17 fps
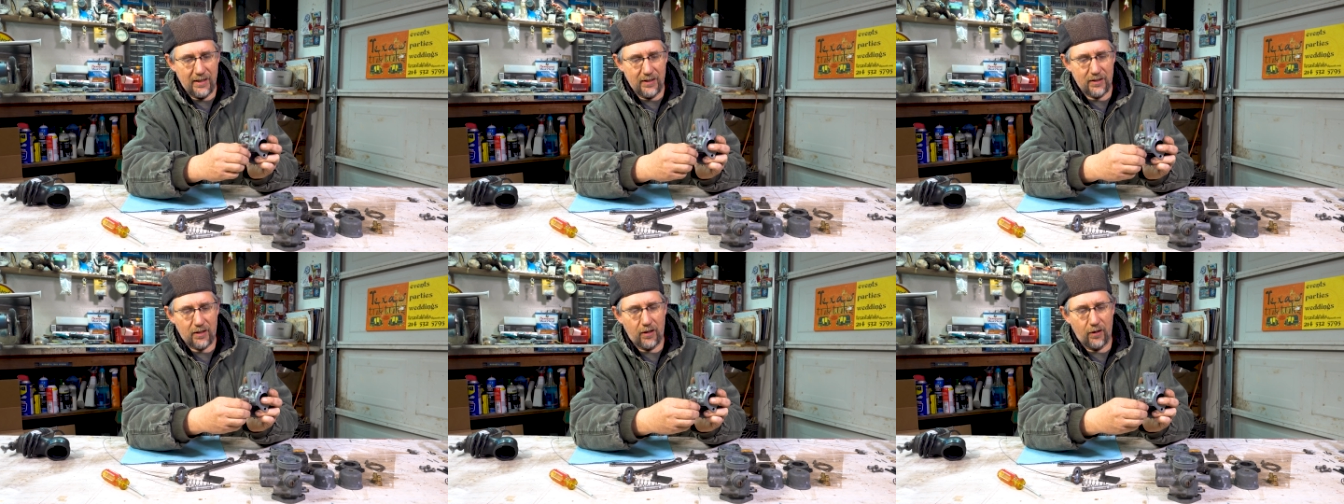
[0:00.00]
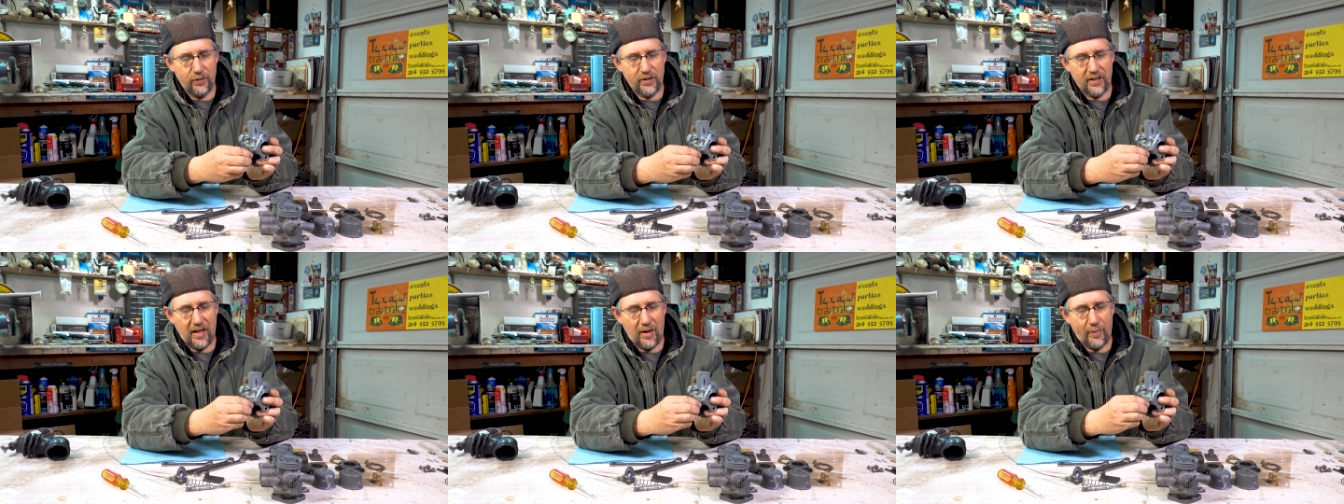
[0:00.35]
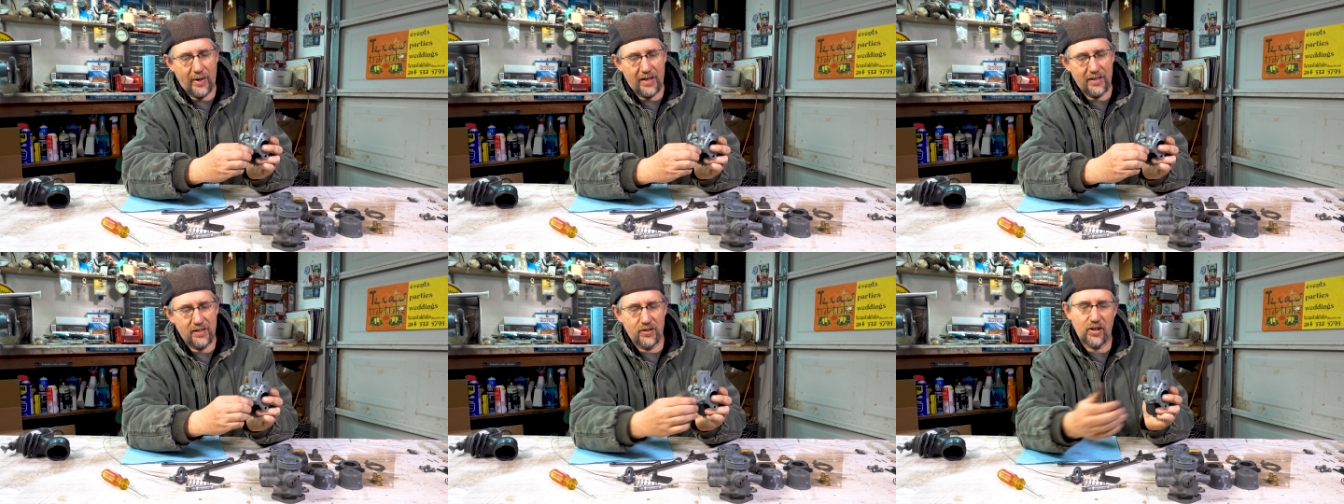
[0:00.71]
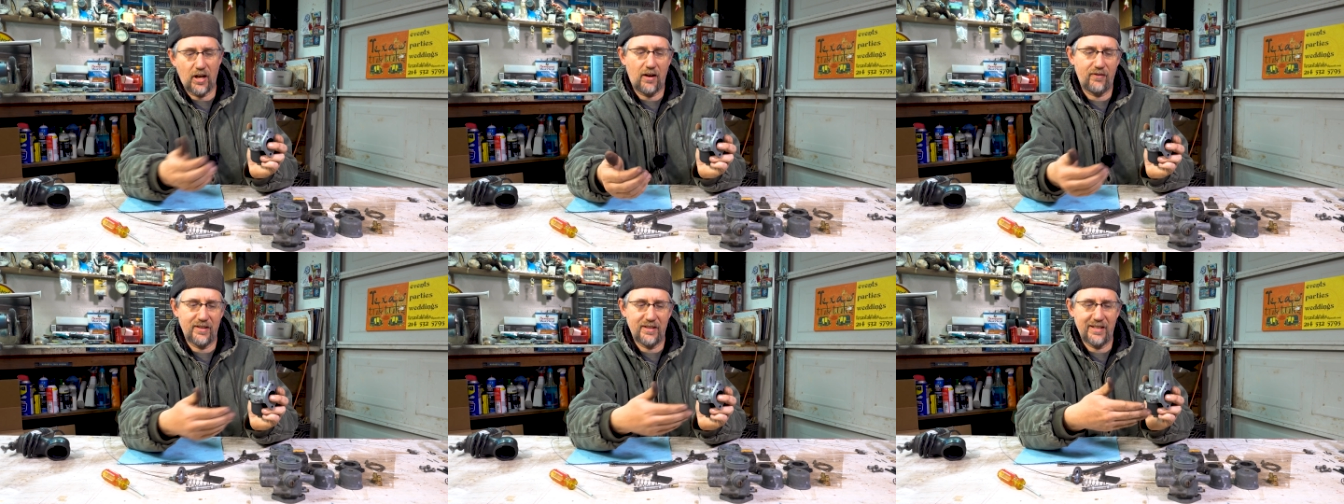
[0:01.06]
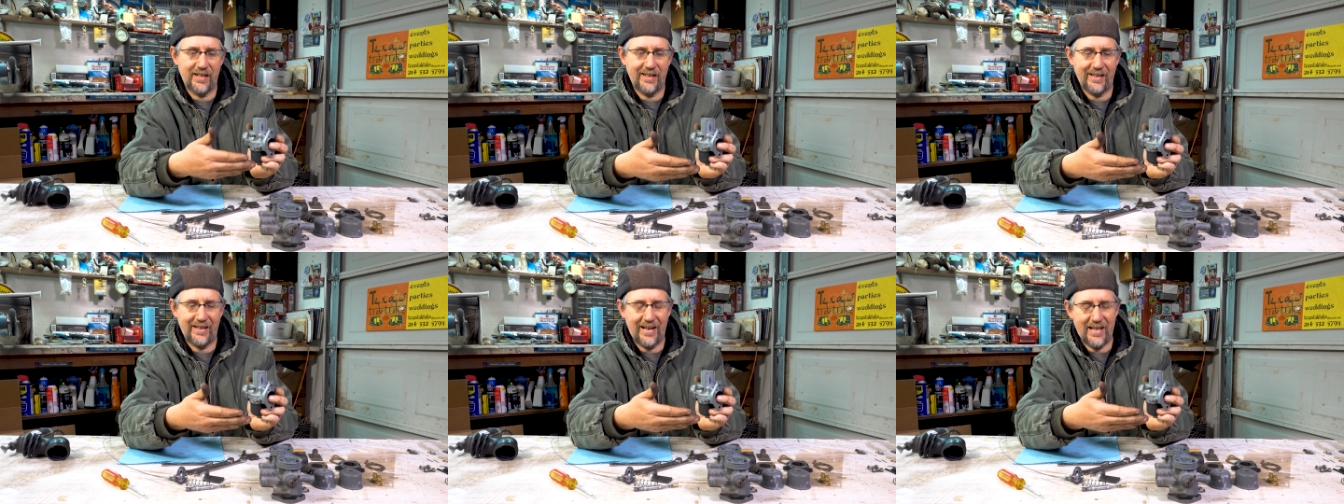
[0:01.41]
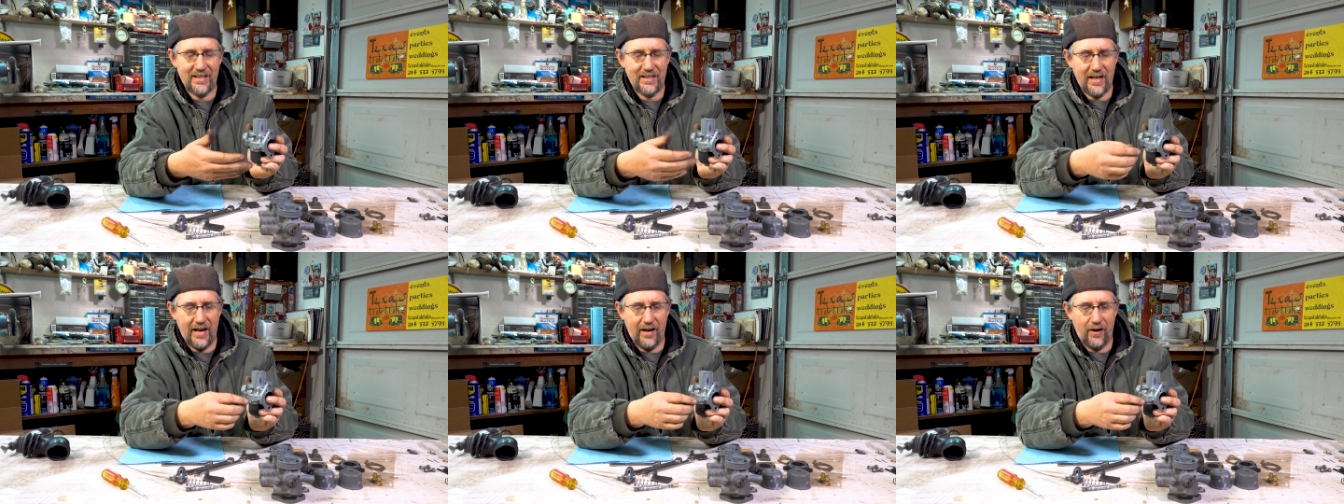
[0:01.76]
it's closing that passage off and it's getting
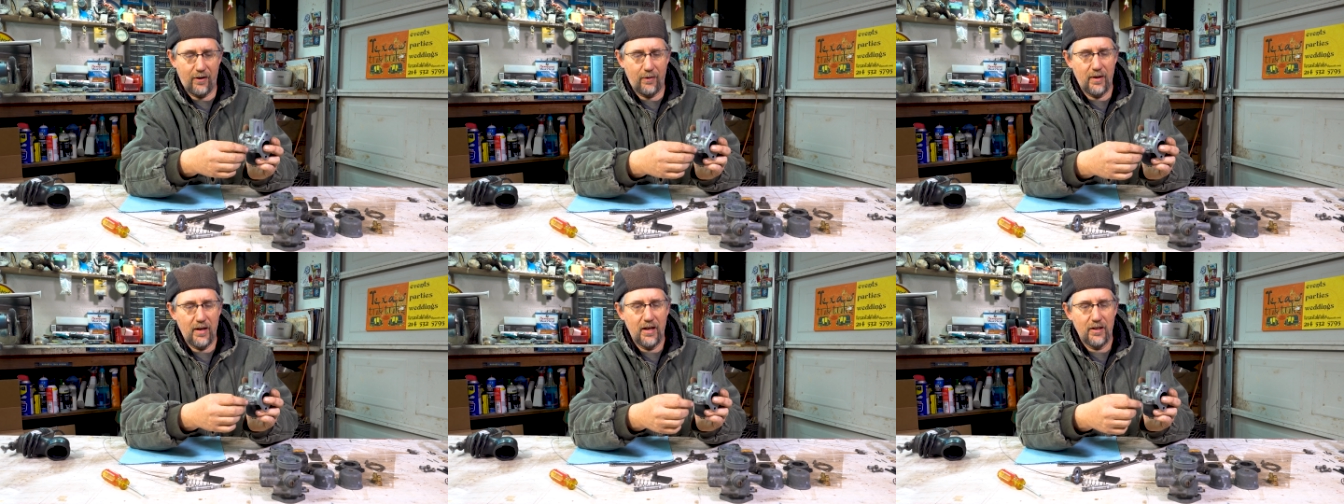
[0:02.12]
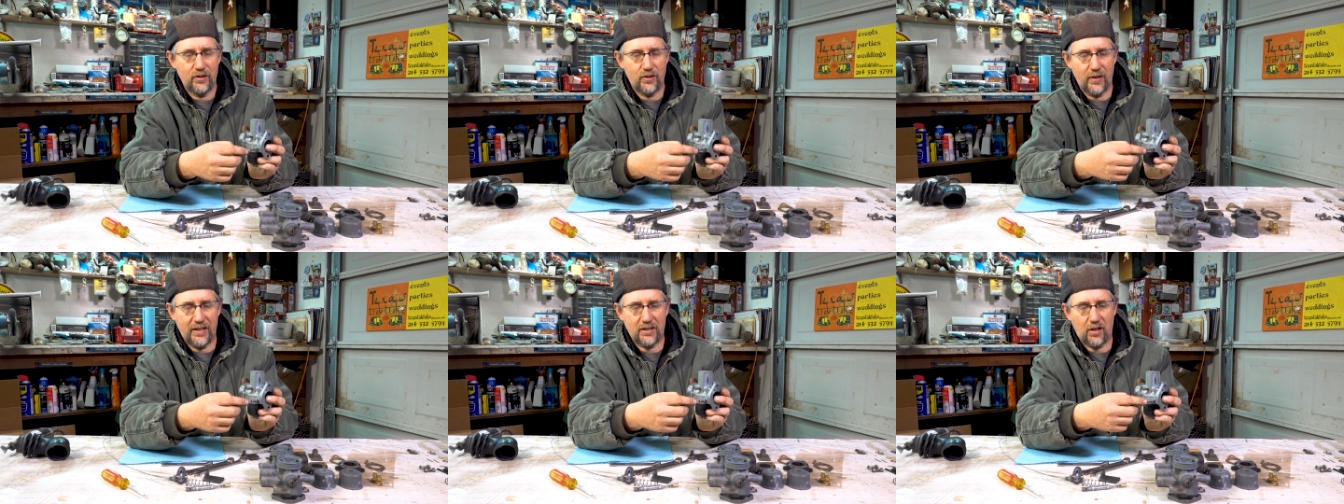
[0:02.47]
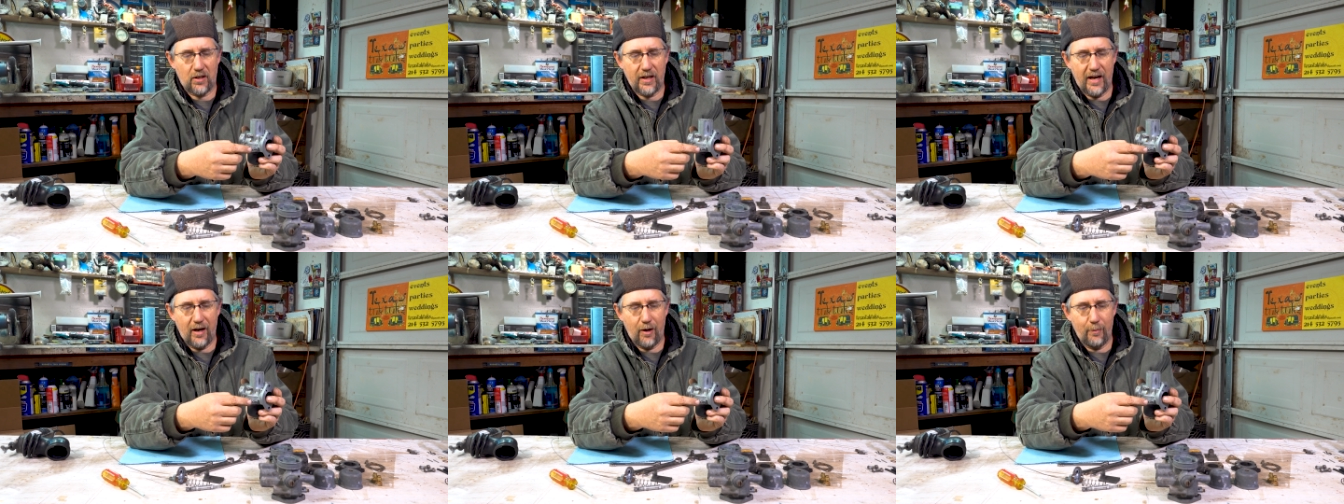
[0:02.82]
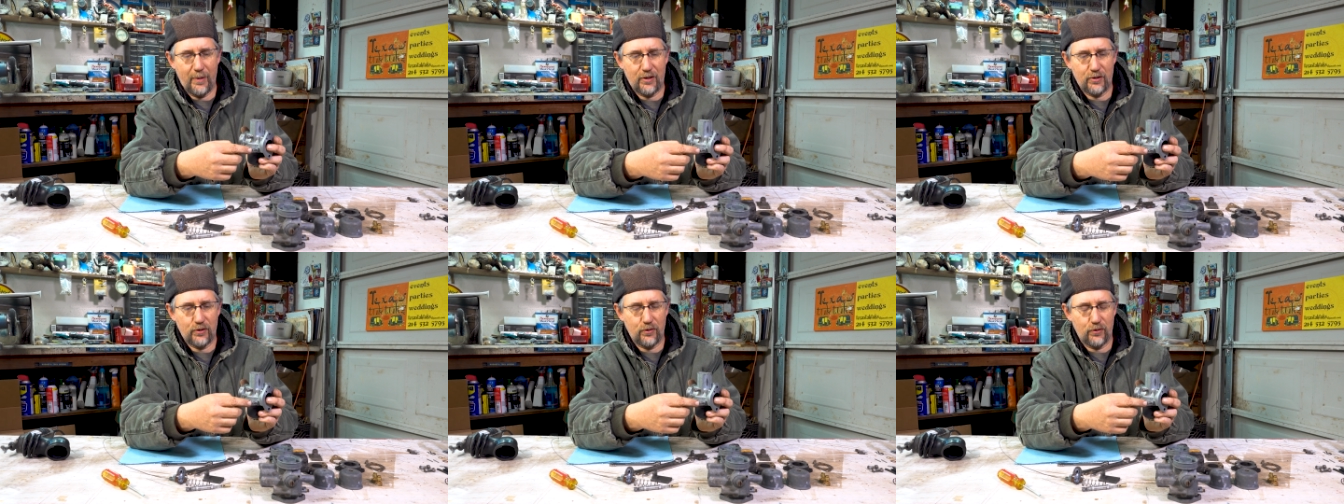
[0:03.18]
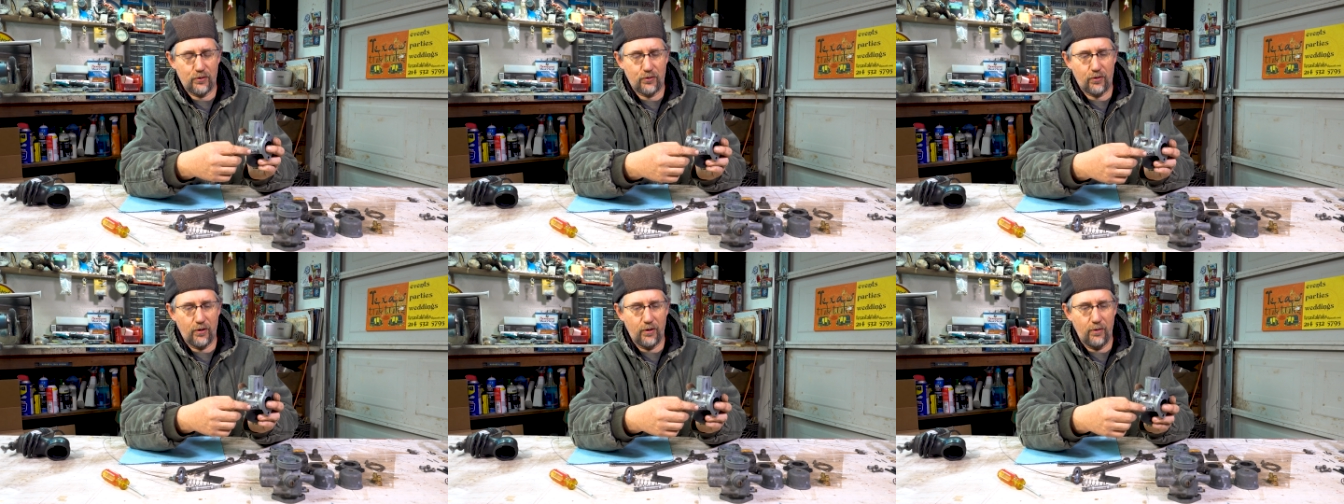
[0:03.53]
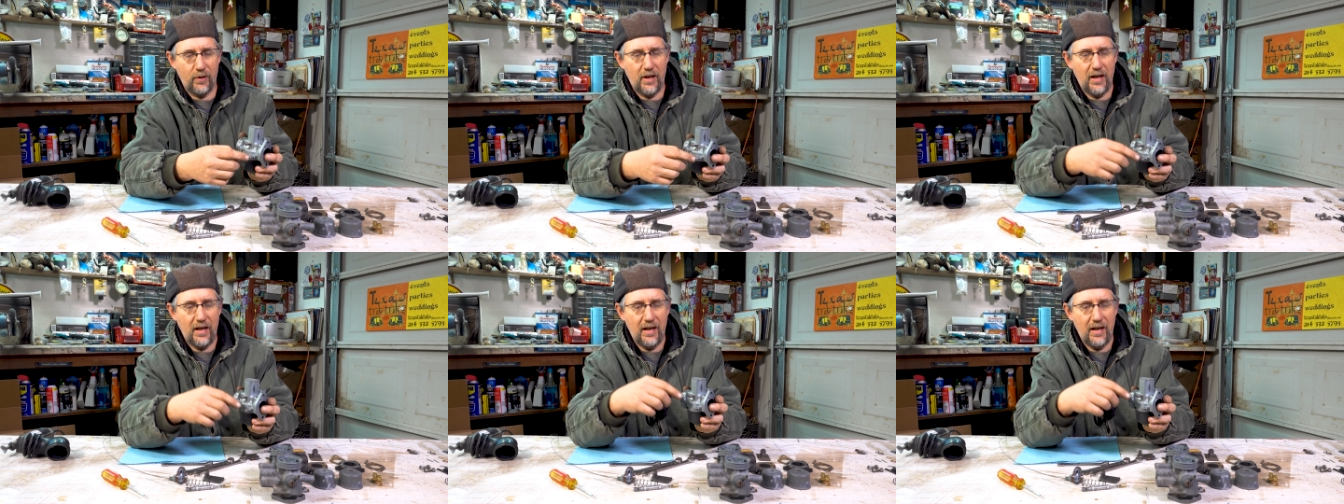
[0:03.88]
less air. So that's called an air mixture screw.